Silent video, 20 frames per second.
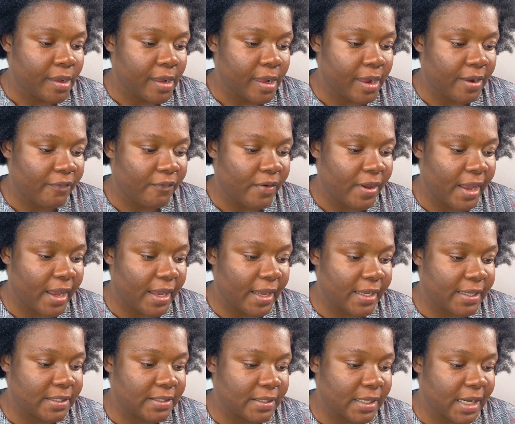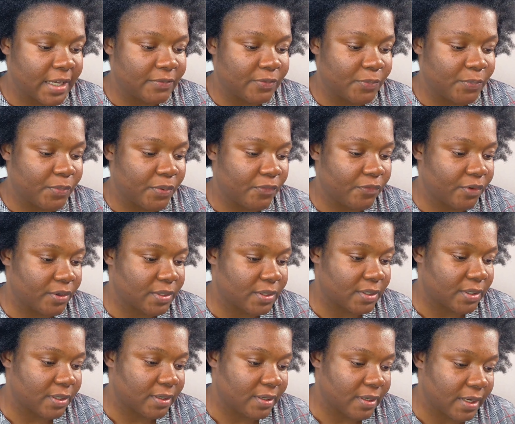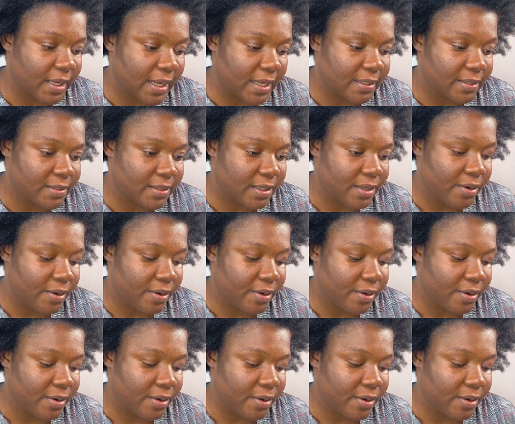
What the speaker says: If hair has been previously relaxed,